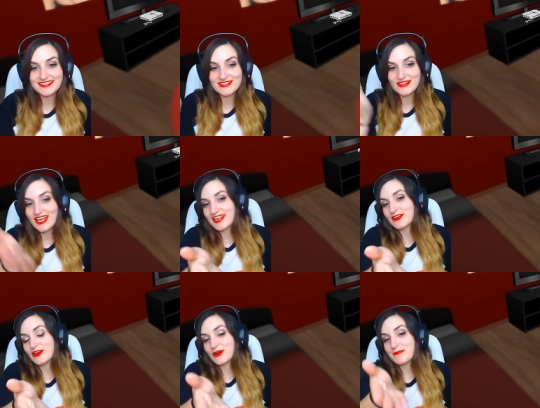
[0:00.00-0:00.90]
so that
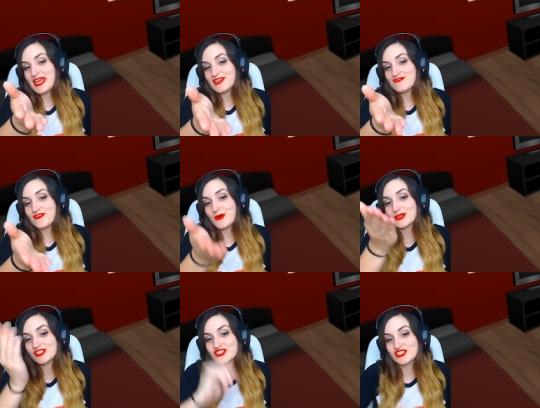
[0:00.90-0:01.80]
your main
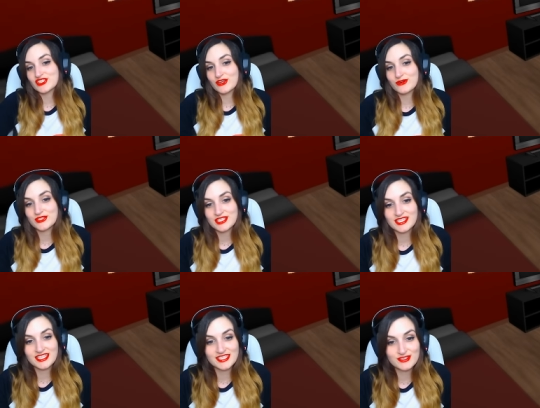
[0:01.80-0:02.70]
focus just goes to
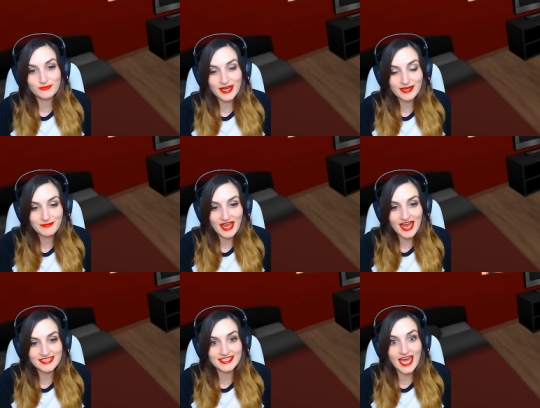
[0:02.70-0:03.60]
these random
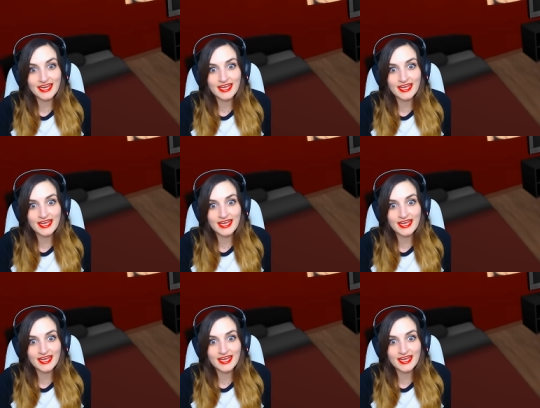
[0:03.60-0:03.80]
guys. That